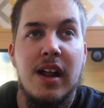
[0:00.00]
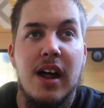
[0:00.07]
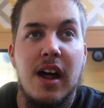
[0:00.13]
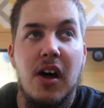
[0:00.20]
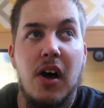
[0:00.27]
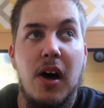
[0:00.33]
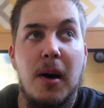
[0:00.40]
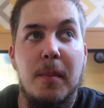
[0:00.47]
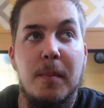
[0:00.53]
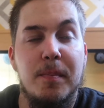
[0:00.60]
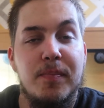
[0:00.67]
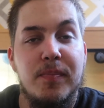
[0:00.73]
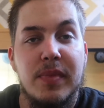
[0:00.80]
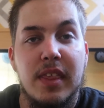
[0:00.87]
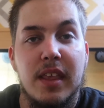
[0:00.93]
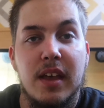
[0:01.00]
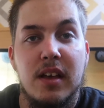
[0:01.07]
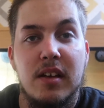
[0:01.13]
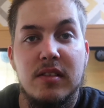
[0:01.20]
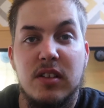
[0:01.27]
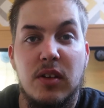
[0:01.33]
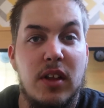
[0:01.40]

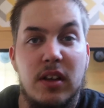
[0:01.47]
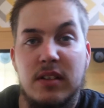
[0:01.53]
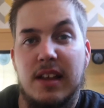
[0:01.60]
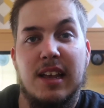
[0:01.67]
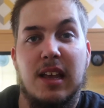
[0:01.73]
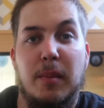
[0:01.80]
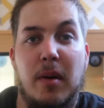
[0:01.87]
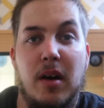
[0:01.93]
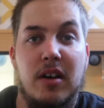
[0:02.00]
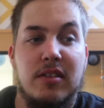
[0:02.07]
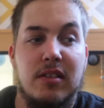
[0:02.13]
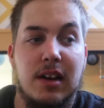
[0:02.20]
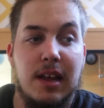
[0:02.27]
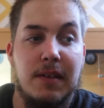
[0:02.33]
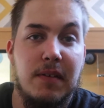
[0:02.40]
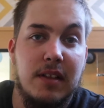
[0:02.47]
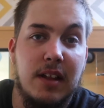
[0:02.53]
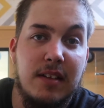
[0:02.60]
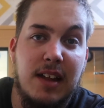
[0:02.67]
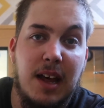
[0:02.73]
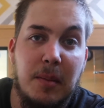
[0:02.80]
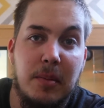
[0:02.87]
So don't take it personally if it
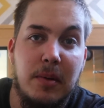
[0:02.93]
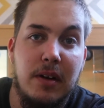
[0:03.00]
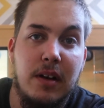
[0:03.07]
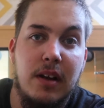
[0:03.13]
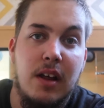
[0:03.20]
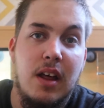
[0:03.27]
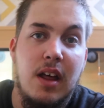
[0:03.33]
does happen.